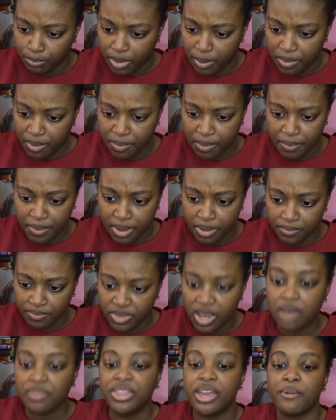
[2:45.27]

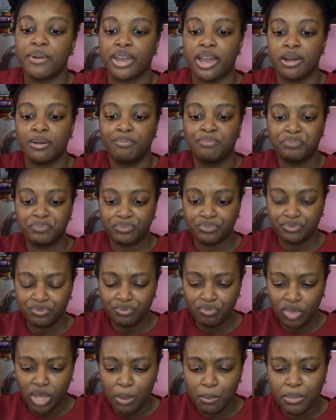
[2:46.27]
Oh, there we go.
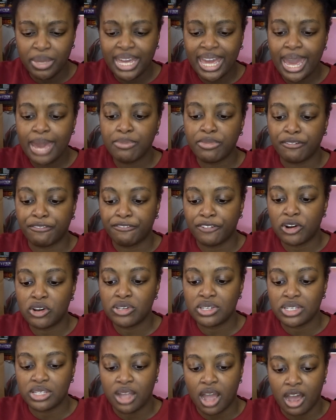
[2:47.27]
Became the
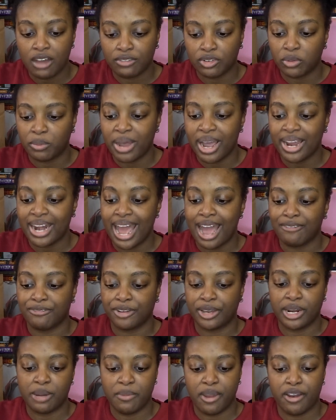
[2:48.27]
first novel by an
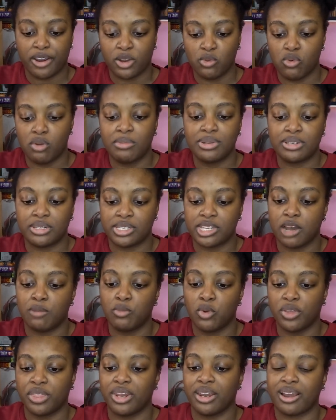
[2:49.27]
African-American woman to sell
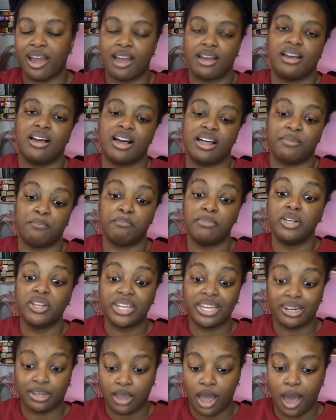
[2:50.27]
more than a
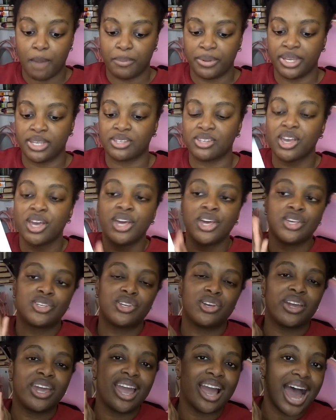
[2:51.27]
million copies.
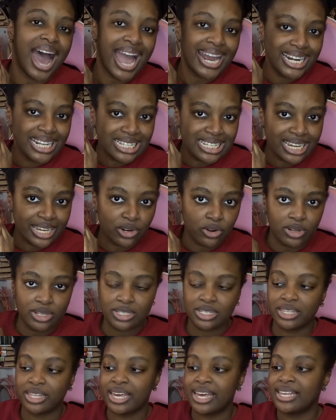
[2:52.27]
So yeah, I need to get on
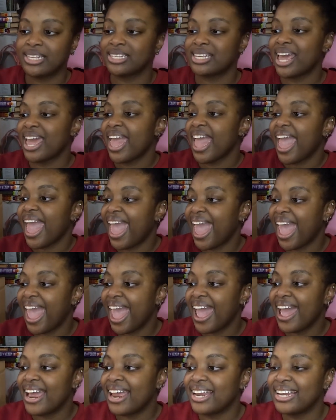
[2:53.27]
to this.
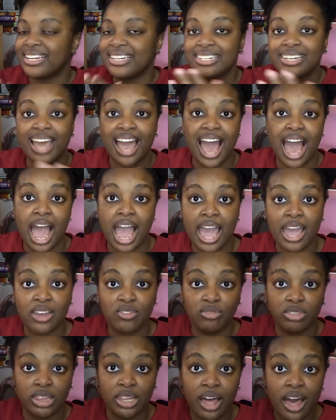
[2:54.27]
And I
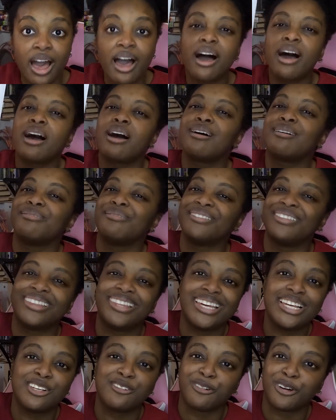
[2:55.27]
love
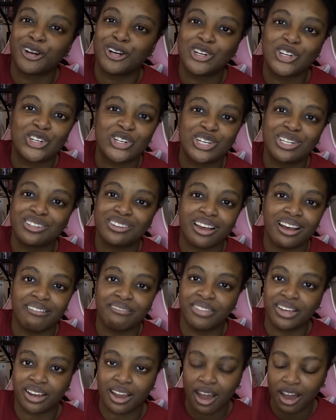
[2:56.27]
these versions
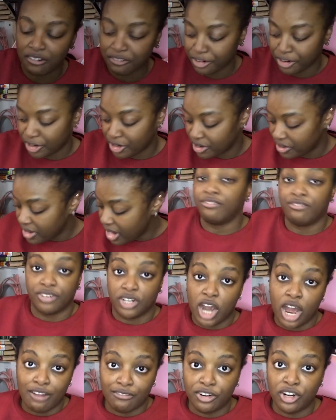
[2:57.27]
of the
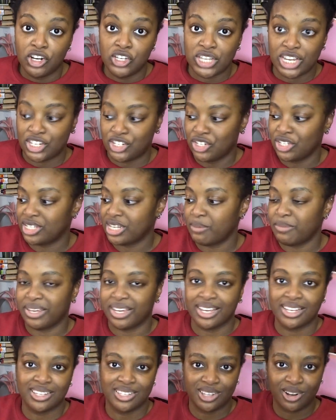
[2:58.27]
covers, I should say,
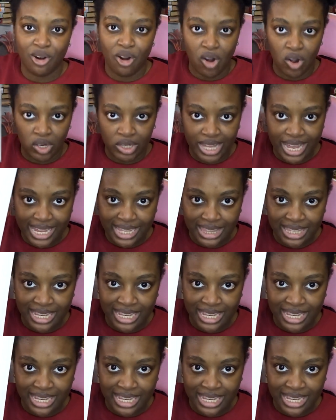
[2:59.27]
because they're all like